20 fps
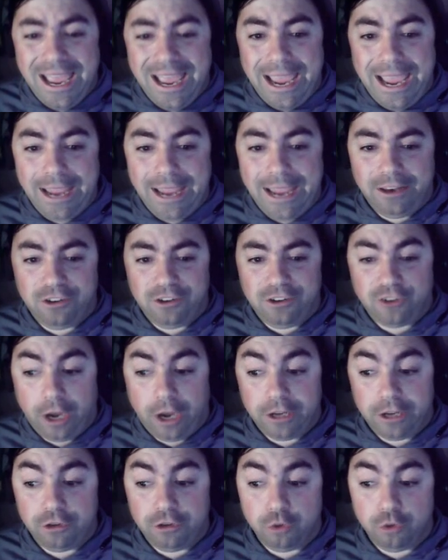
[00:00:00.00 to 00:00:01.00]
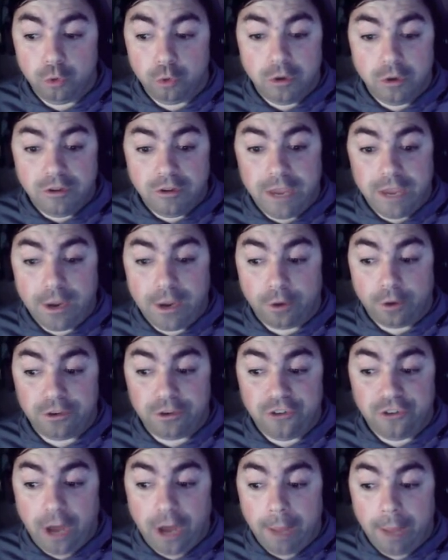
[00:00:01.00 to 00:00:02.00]
and decided to take on the
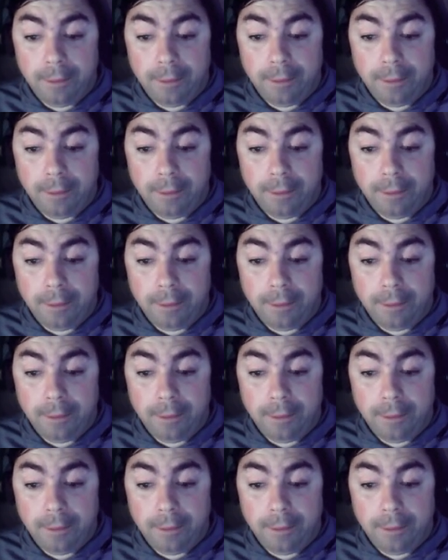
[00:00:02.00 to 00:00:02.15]
job